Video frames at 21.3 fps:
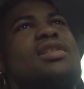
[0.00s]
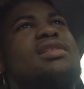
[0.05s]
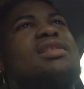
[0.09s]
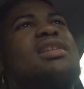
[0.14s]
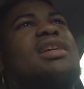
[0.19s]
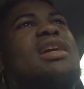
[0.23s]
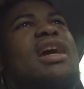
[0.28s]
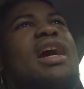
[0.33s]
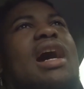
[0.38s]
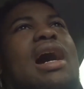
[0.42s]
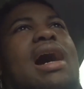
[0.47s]
what I'm
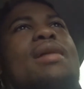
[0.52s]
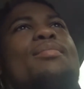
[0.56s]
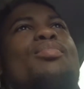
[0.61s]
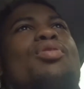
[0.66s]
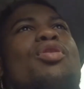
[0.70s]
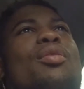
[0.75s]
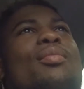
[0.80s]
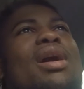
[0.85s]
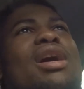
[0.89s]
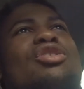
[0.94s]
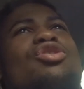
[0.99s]
saying? I
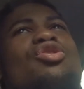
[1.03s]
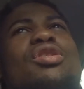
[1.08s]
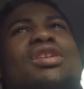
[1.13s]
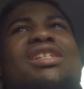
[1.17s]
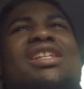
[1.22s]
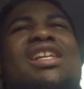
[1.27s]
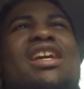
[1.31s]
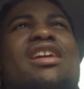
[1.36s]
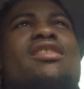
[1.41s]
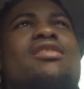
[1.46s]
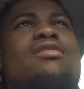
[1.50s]
put my
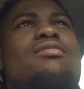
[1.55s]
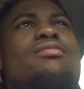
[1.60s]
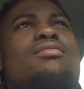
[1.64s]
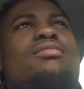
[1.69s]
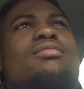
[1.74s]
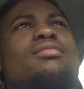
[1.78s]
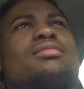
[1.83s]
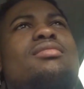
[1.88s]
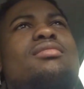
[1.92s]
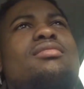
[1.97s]
trust in him.